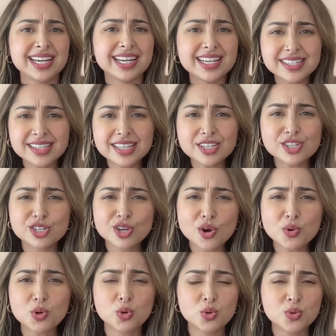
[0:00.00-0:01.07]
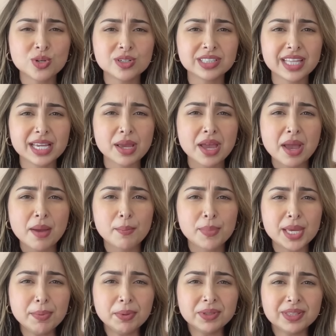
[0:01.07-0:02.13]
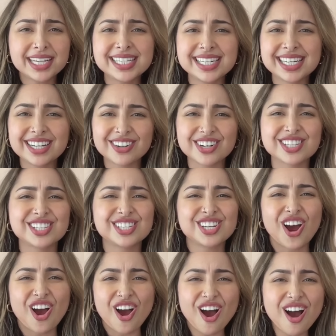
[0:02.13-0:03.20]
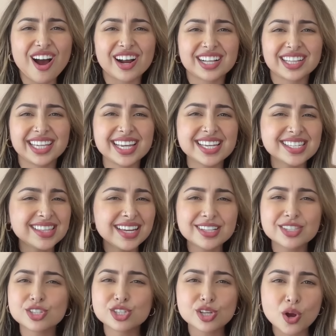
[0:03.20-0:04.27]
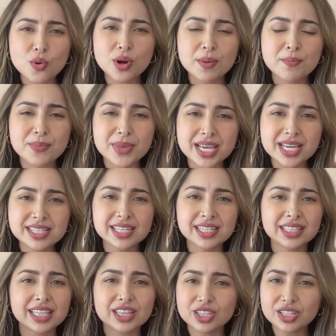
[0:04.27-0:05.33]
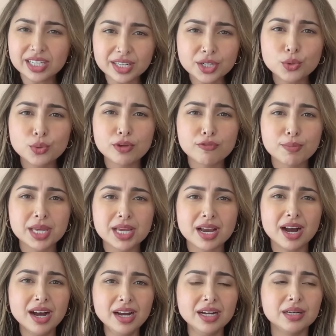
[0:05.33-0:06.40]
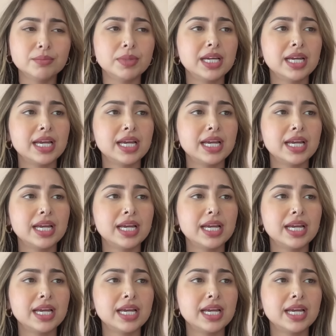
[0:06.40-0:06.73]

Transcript: Isn't this so cool? Like people like to hear us talk. Like isn't that so amazing? Like look at who we've become.